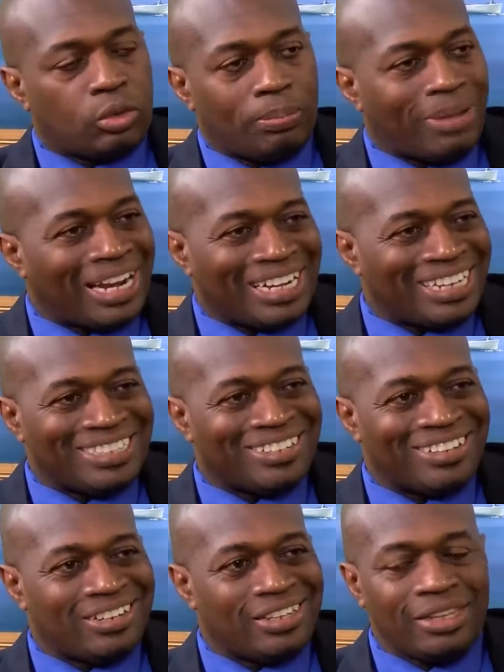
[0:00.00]

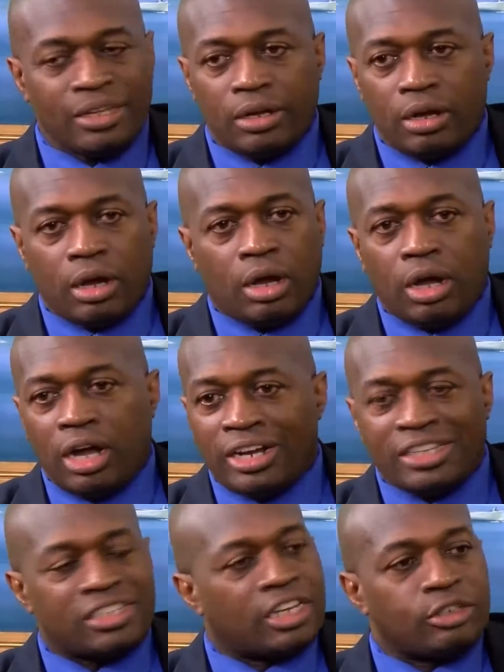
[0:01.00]
magnetically or
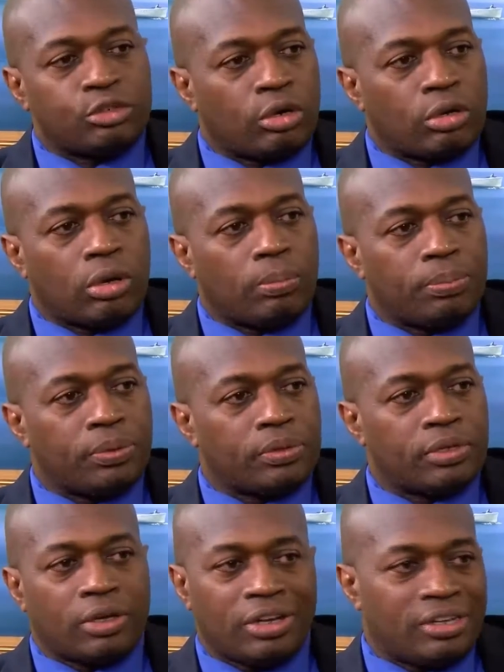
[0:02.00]
on a central
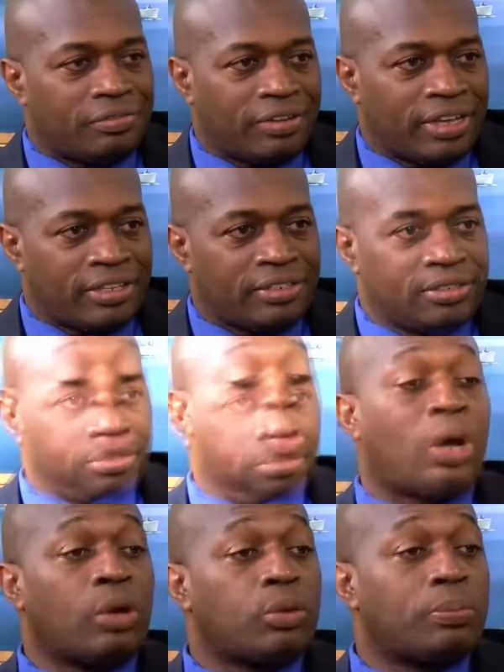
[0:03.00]
computer or device.
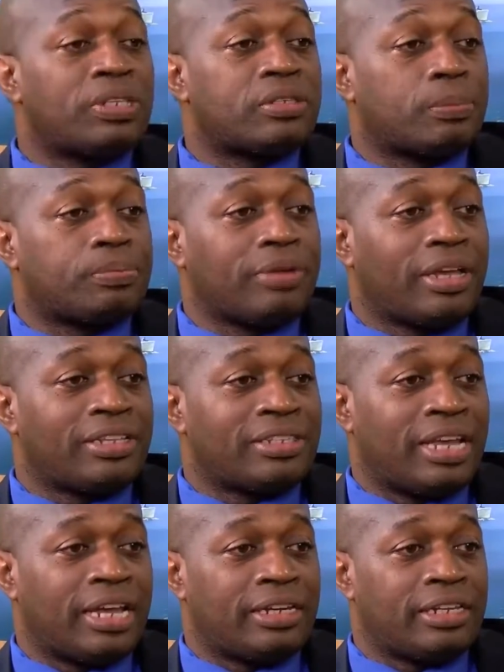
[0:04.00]
One would be surprised
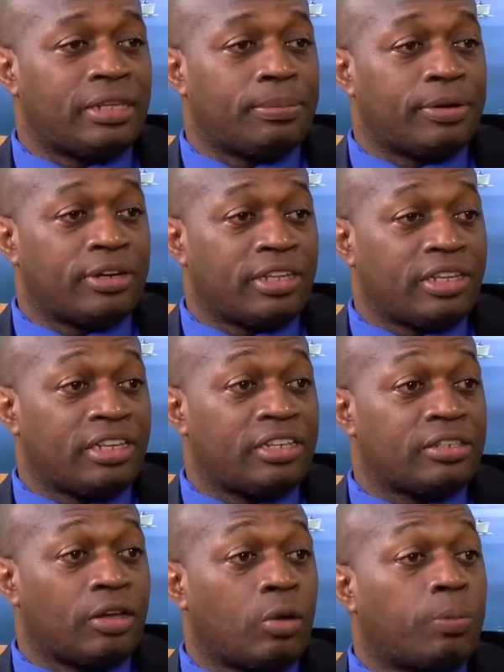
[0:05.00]
that e-money
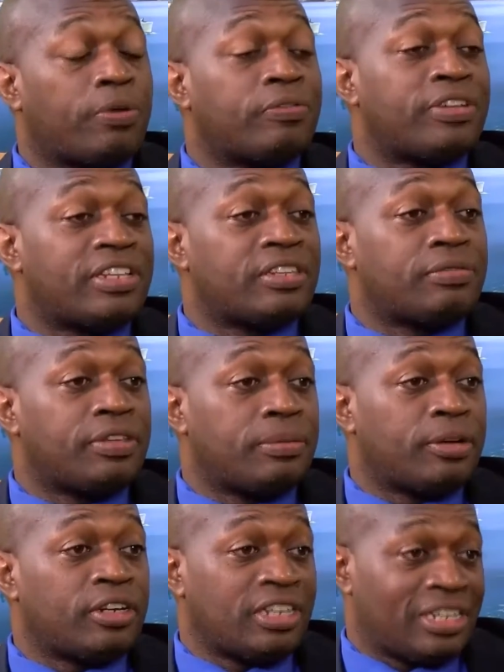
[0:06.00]
is how pervasive
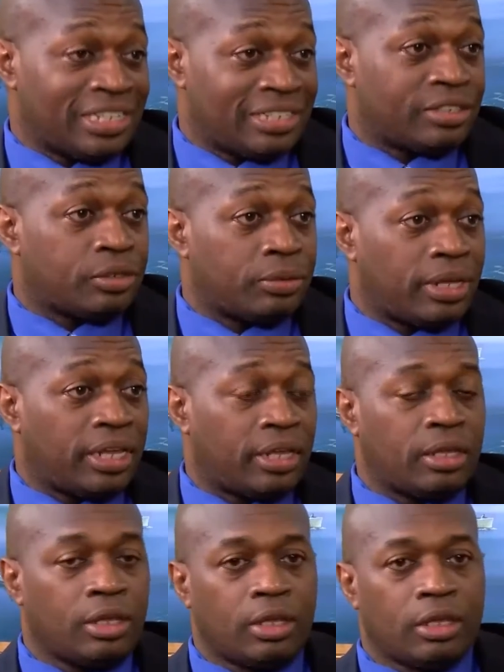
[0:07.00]
e-money is today.
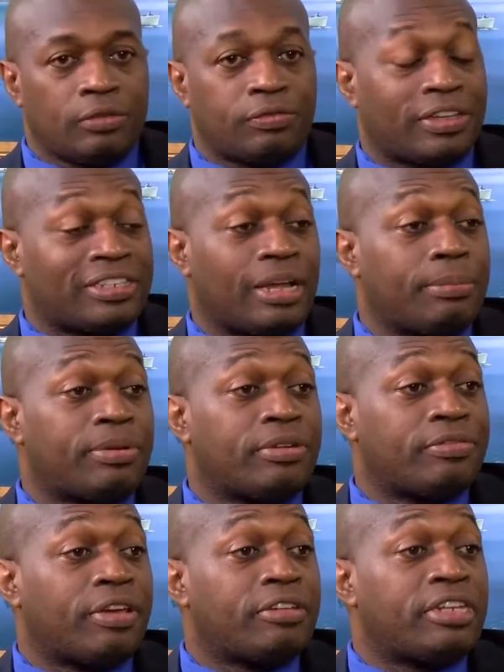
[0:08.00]
For example, the
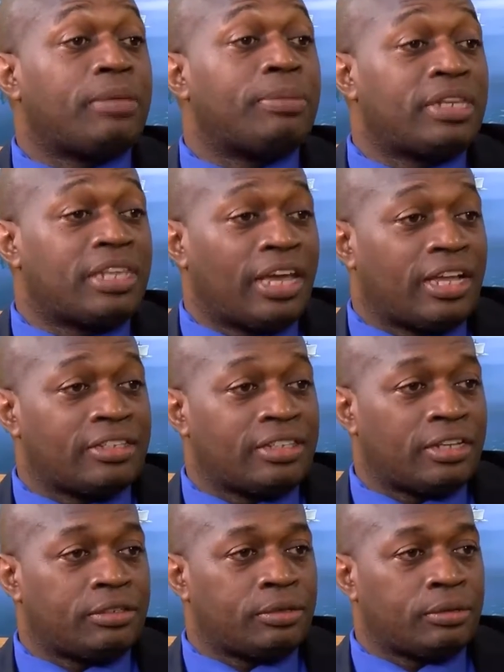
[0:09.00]
very debit cards
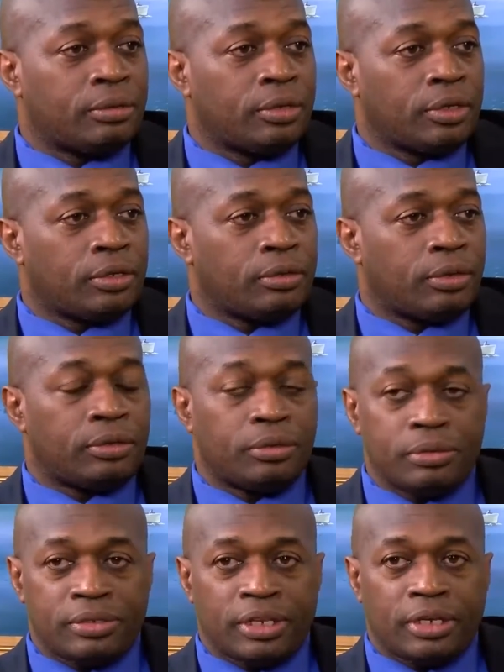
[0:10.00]
that you're
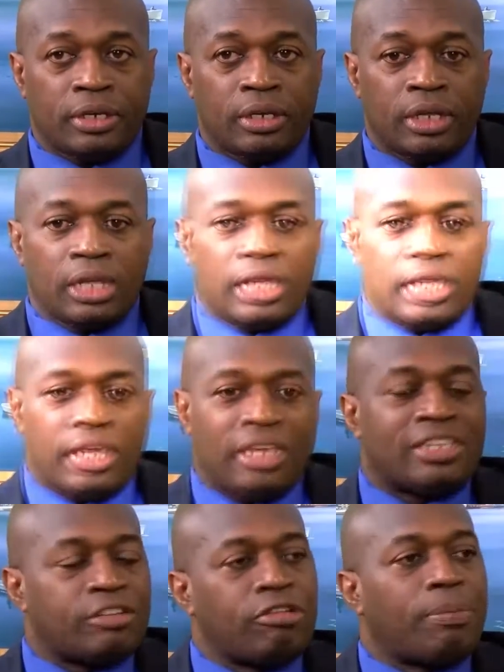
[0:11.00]
using
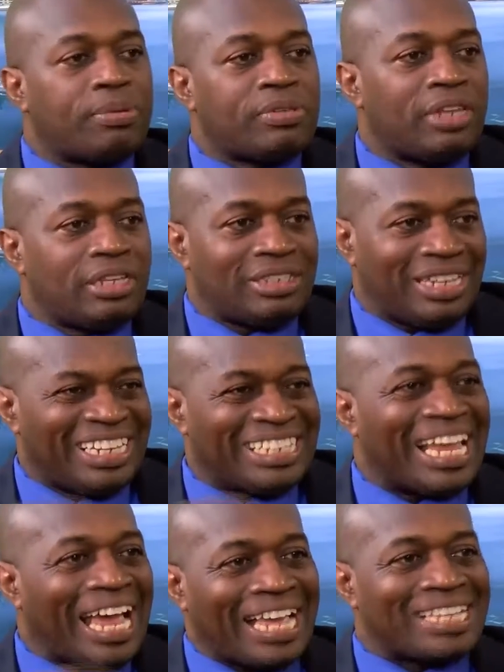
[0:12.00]
is
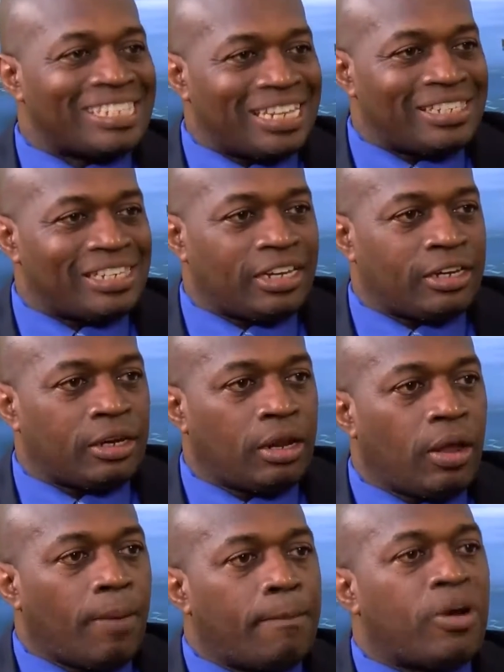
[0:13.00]
accessing
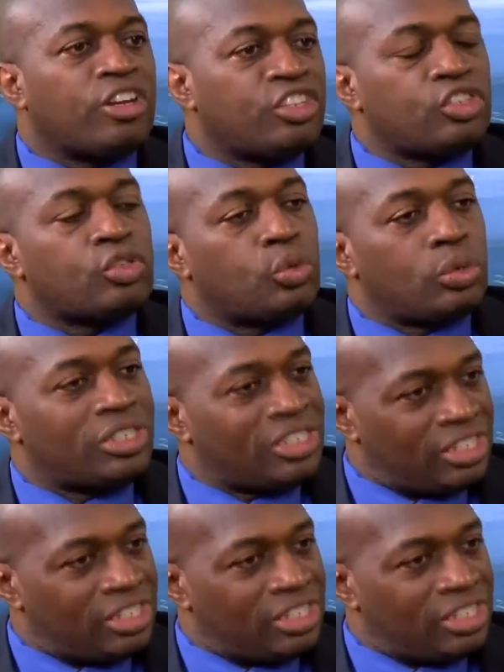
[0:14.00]
money stored